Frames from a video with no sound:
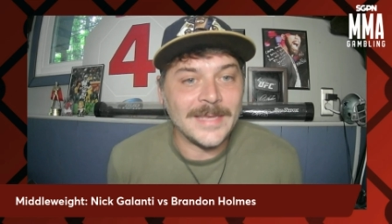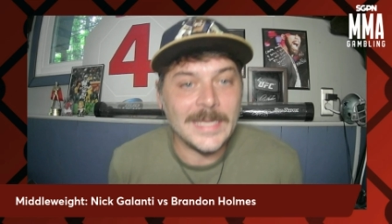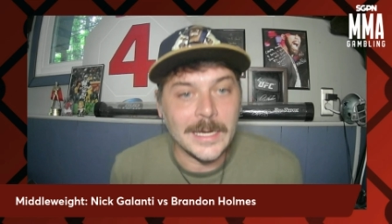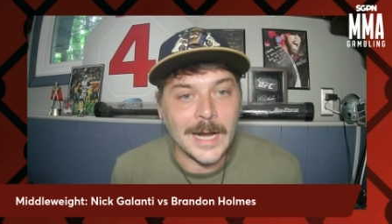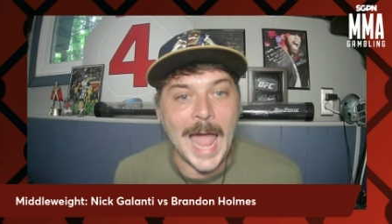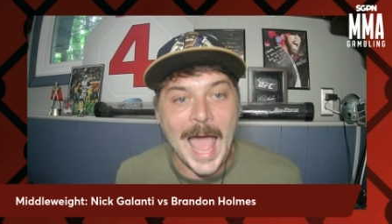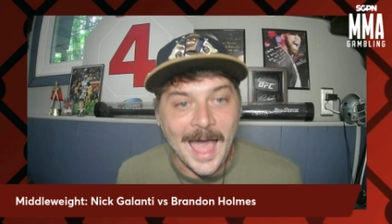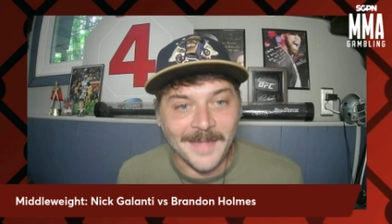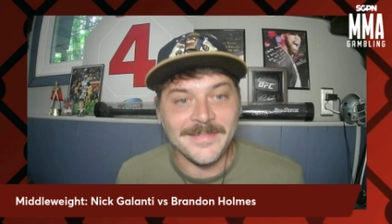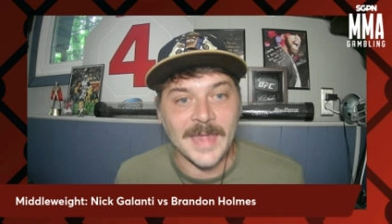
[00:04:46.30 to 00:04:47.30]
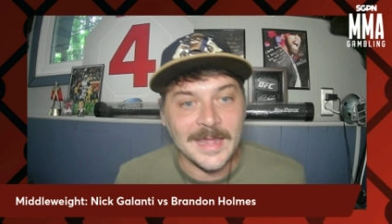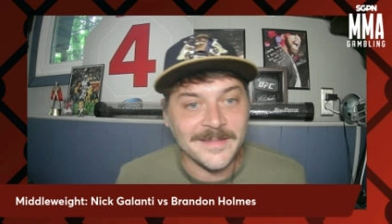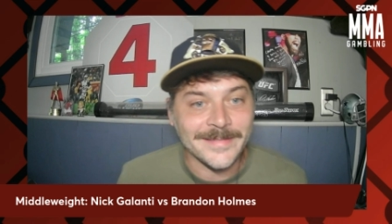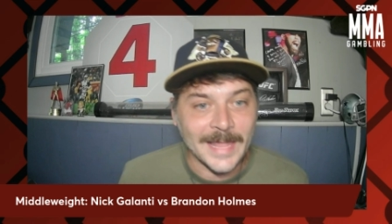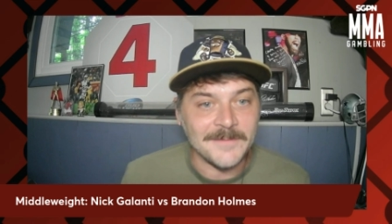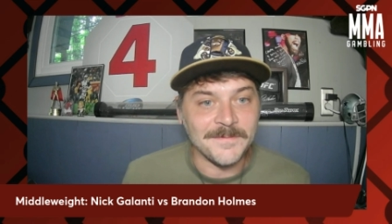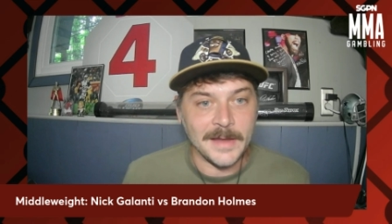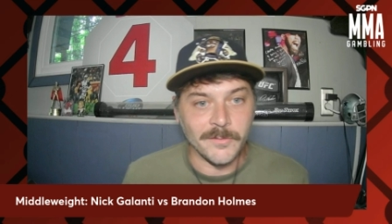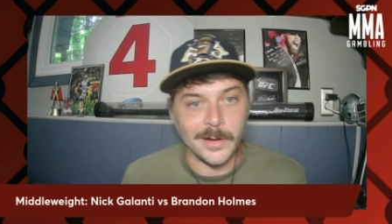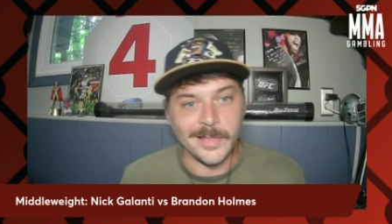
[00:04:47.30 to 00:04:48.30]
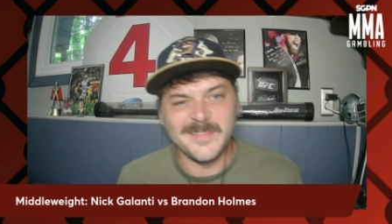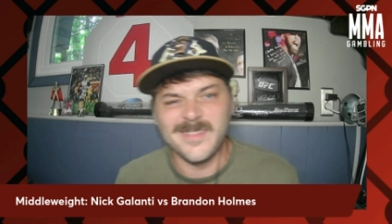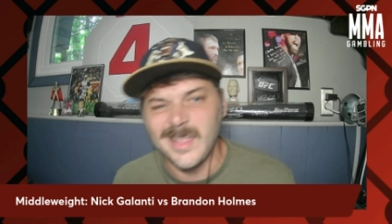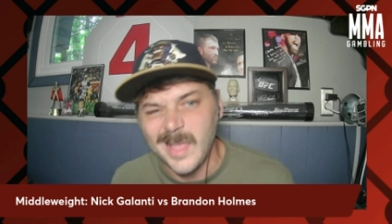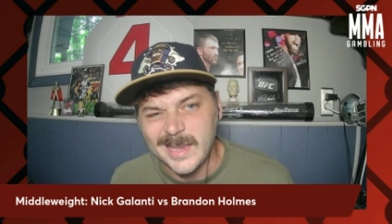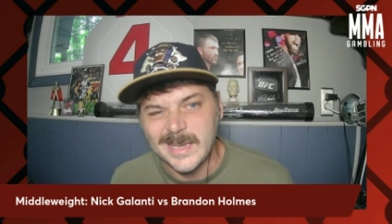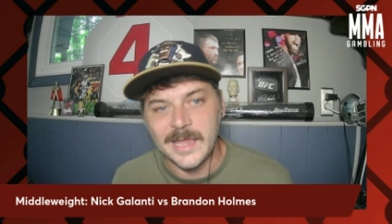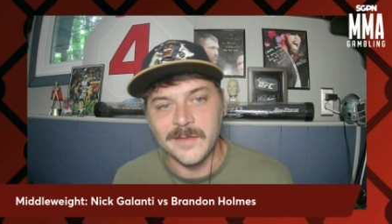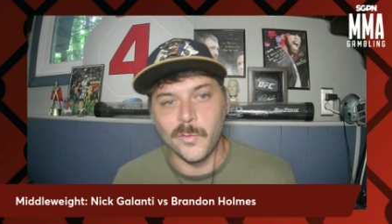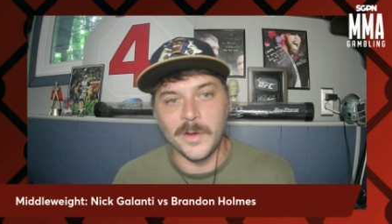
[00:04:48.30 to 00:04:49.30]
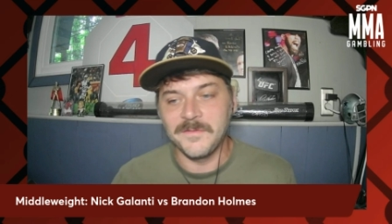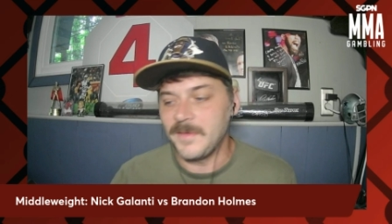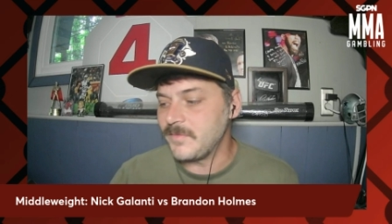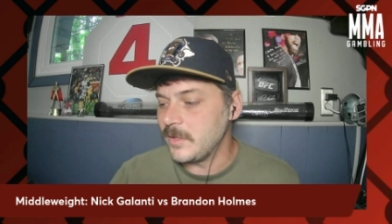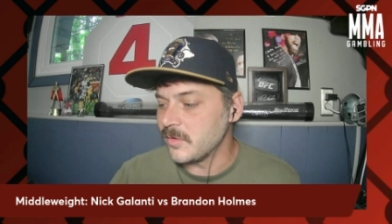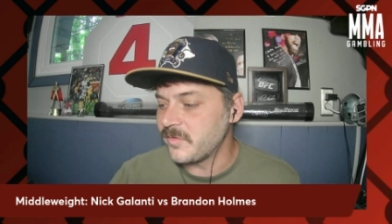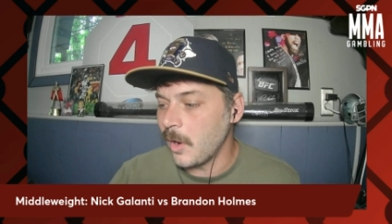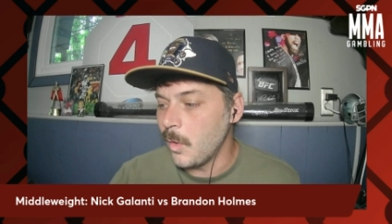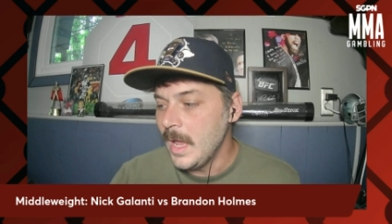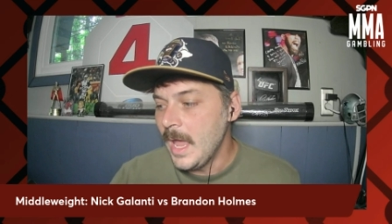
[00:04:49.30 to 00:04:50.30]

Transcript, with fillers: here as a slight favorite, let's say like negative 150 or so.